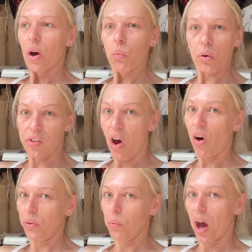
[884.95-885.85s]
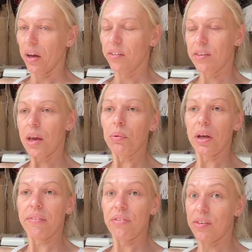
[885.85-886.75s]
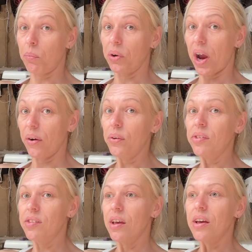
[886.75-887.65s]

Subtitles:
was hard work. So they were looking for somewhere else.